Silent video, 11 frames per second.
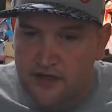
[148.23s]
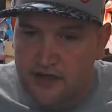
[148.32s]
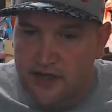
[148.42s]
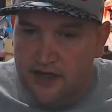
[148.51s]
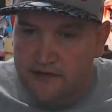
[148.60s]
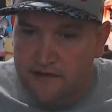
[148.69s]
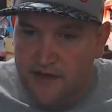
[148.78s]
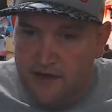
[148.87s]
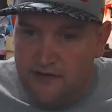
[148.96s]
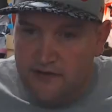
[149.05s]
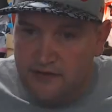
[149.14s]
Yeah, I
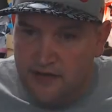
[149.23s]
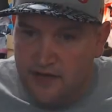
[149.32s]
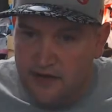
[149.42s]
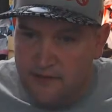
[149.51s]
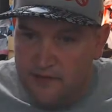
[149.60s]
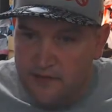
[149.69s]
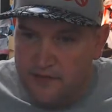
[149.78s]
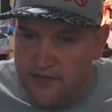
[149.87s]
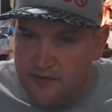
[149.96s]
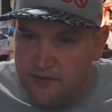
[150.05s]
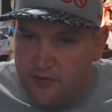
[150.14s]
found
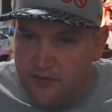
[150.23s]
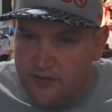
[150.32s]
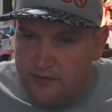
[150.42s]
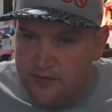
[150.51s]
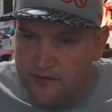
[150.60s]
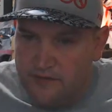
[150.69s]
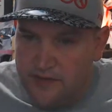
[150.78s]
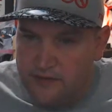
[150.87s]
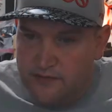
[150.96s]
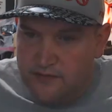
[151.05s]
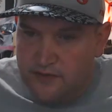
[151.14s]
COM3 port, but
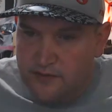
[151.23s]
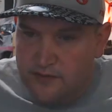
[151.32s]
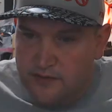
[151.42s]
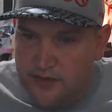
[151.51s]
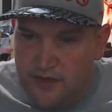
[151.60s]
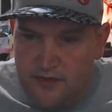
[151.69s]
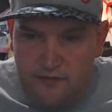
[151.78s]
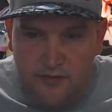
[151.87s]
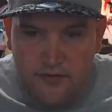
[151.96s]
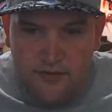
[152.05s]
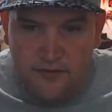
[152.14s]
fails to open
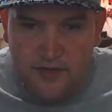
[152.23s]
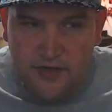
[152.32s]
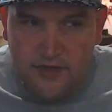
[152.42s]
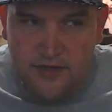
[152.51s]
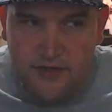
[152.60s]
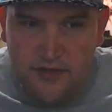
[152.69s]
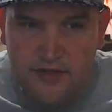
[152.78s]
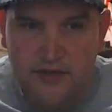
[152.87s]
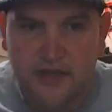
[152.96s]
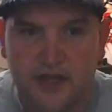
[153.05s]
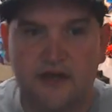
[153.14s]
COM port 1.
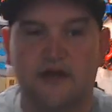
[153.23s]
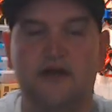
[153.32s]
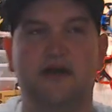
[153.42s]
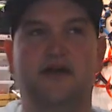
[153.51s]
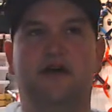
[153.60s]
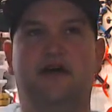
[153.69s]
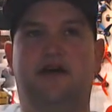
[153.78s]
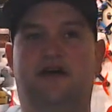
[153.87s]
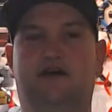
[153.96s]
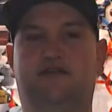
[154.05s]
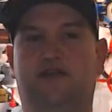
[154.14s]

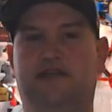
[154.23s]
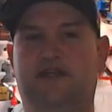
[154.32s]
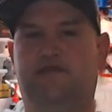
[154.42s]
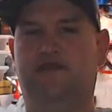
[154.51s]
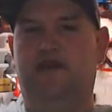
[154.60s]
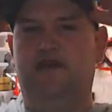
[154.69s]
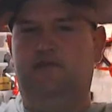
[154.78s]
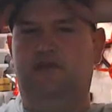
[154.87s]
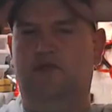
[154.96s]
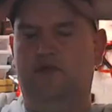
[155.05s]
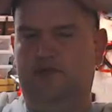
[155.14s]
Oh, so it did find the
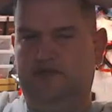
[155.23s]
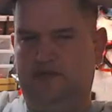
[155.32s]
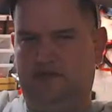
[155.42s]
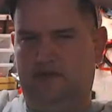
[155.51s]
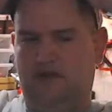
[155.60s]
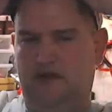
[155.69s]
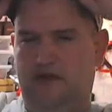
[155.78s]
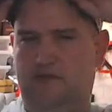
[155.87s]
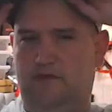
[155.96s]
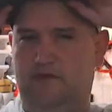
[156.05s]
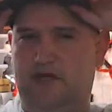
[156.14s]
port, but
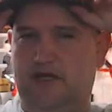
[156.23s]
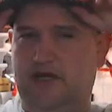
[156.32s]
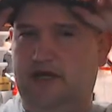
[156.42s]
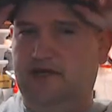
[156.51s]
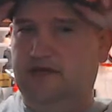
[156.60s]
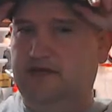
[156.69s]
it won't connect.